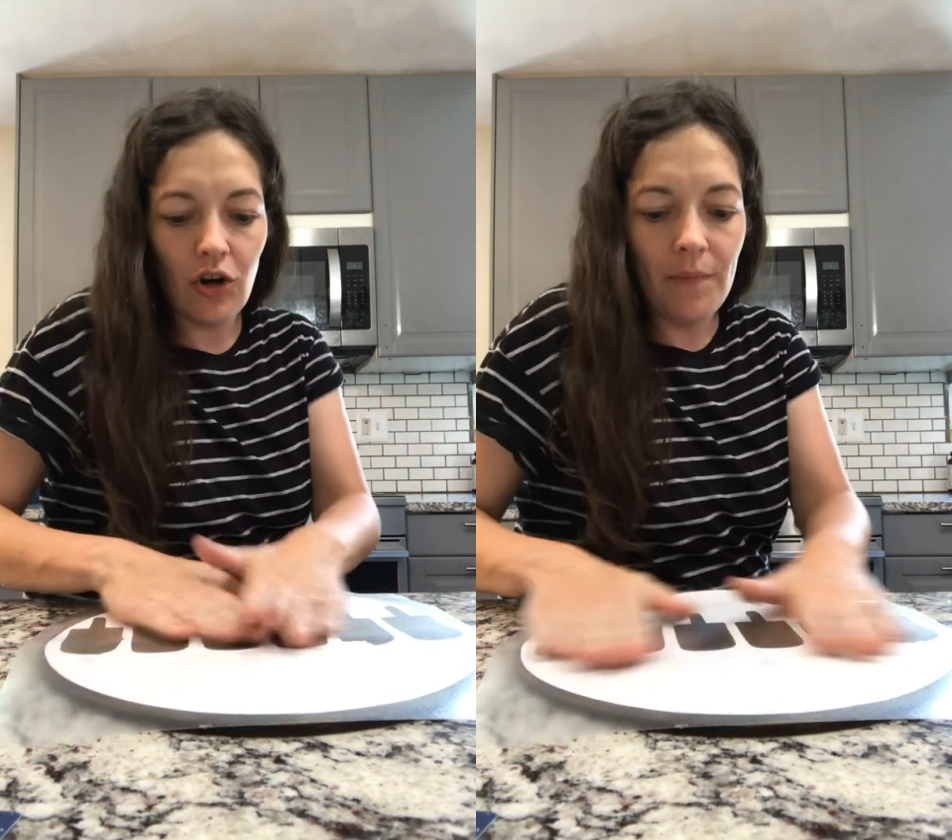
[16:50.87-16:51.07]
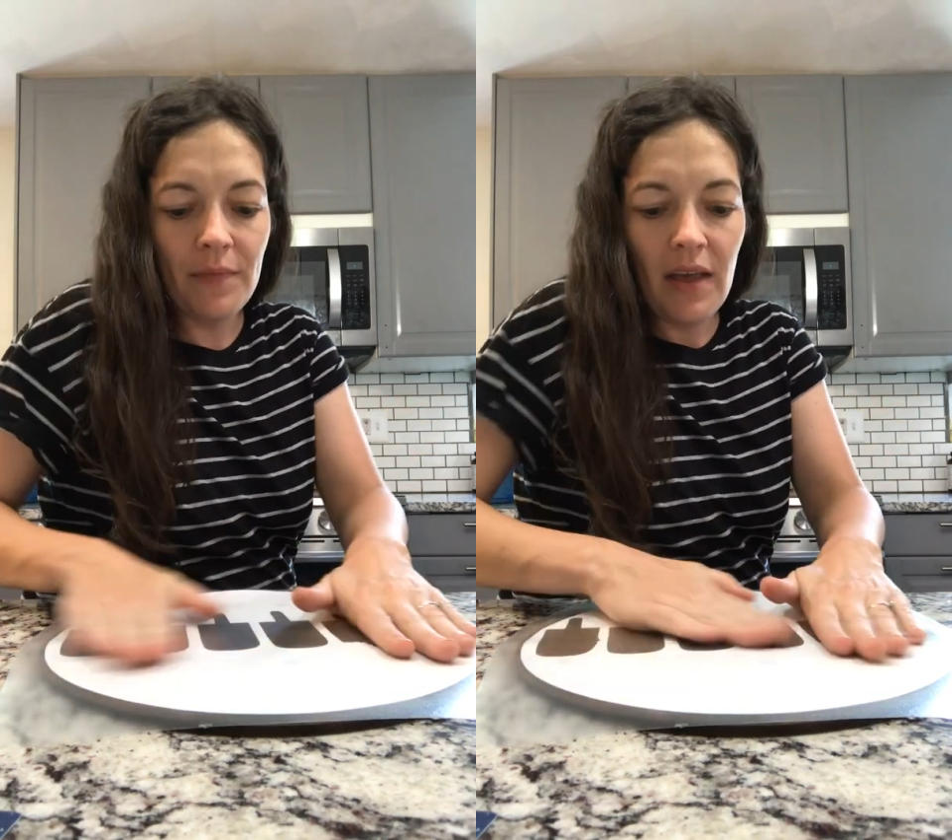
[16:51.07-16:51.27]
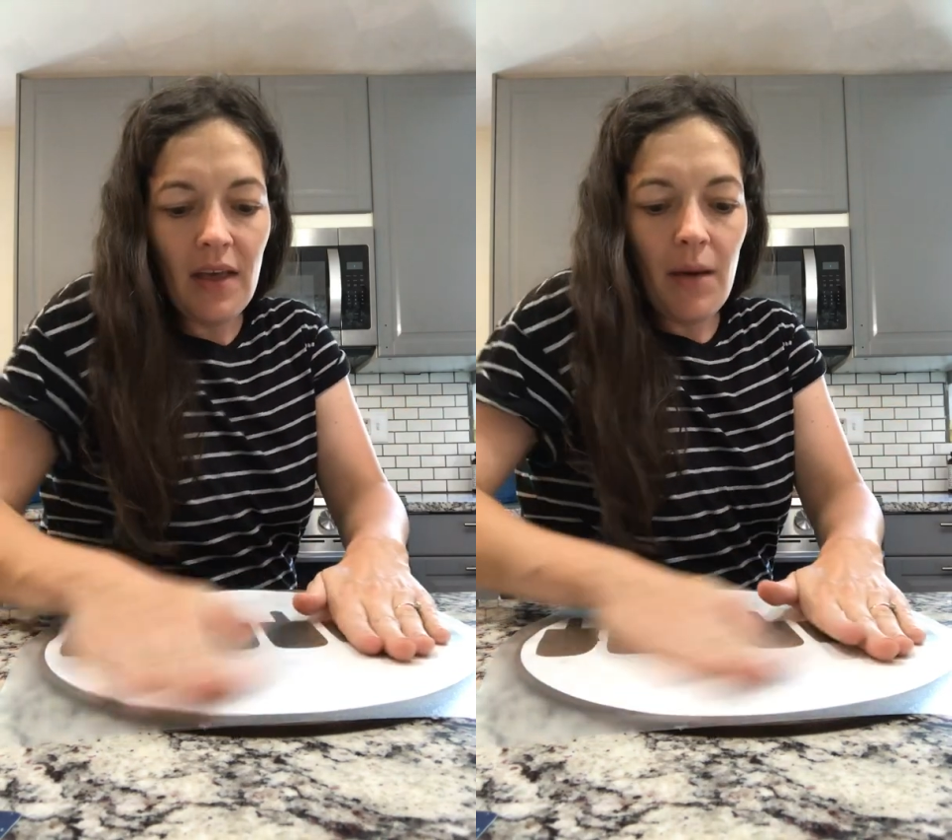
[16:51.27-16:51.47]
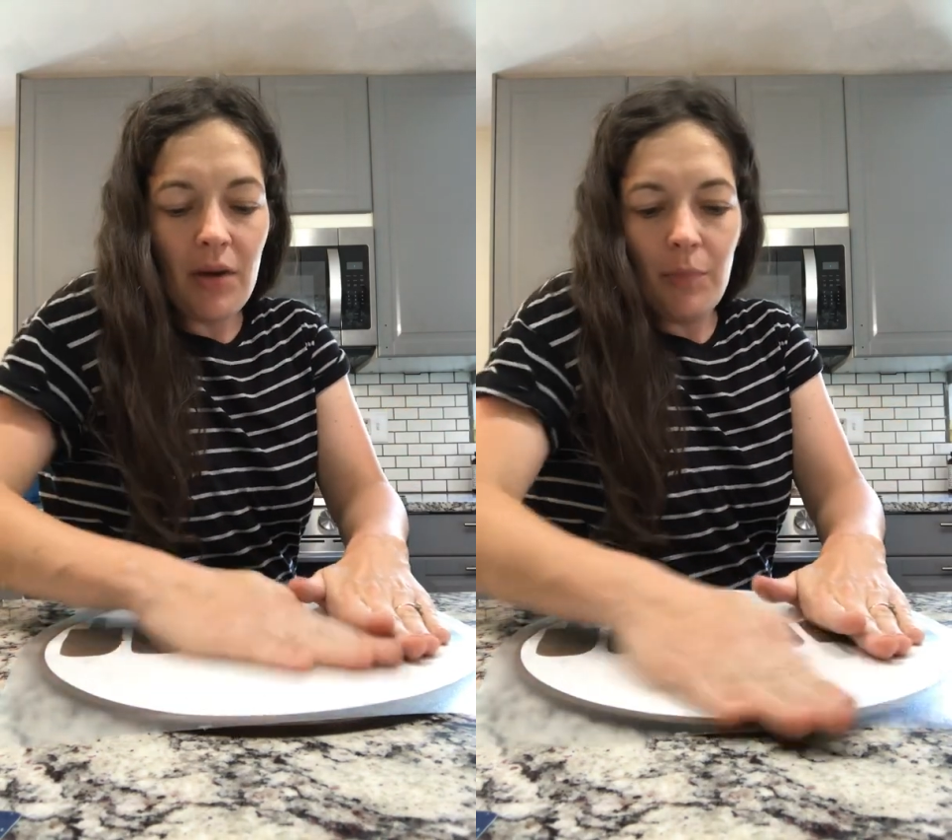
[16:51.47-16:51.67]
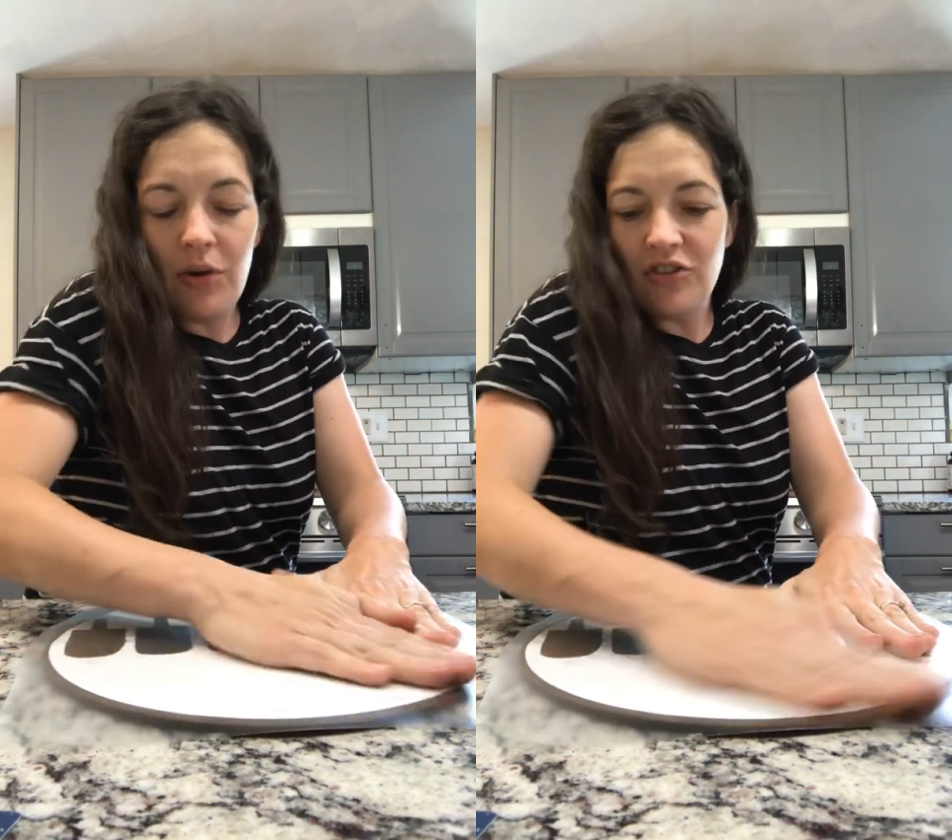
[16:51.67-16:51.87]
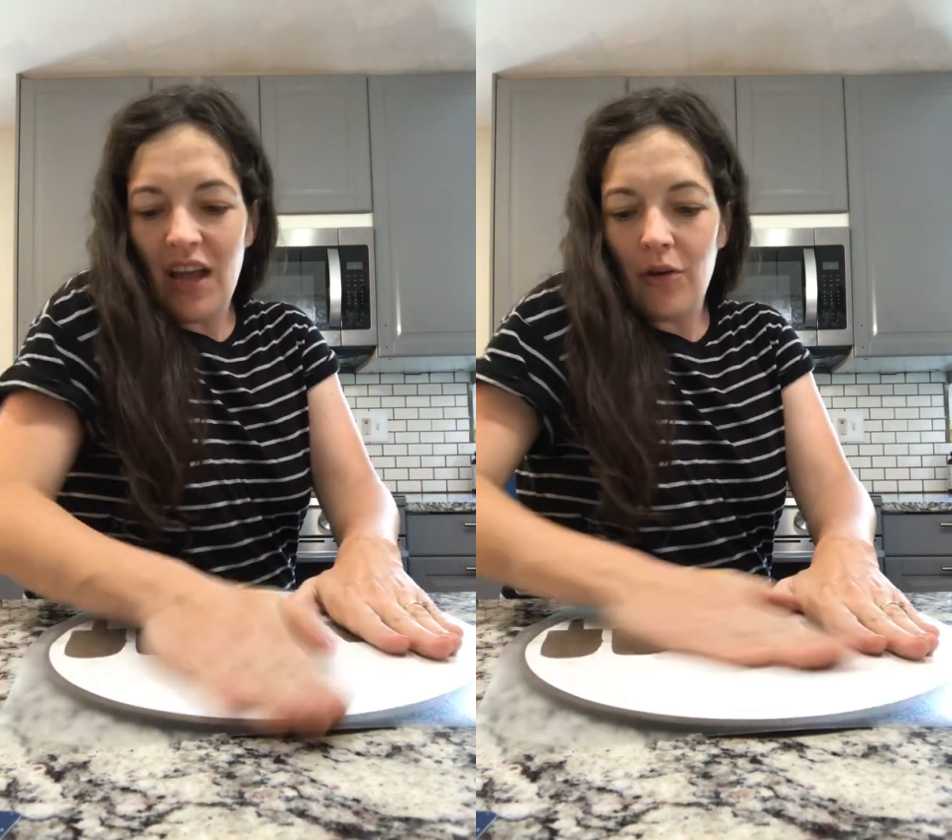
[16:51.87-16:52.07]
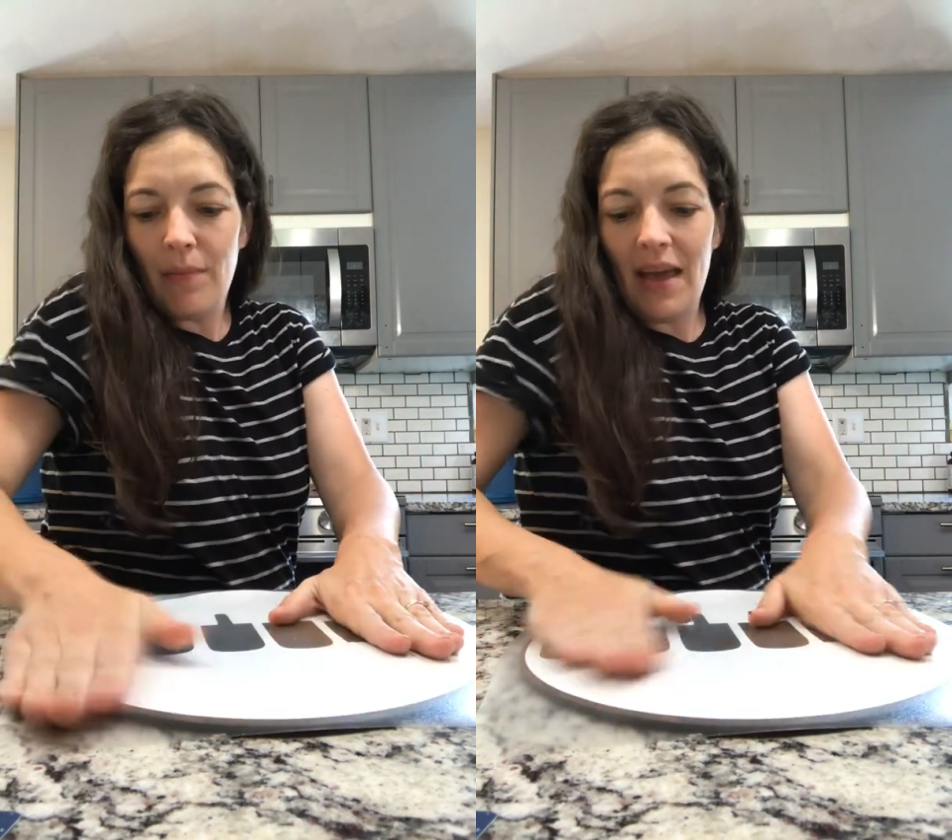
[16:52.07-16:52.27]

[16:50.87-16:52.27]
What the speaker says: I'm gonna push it down with my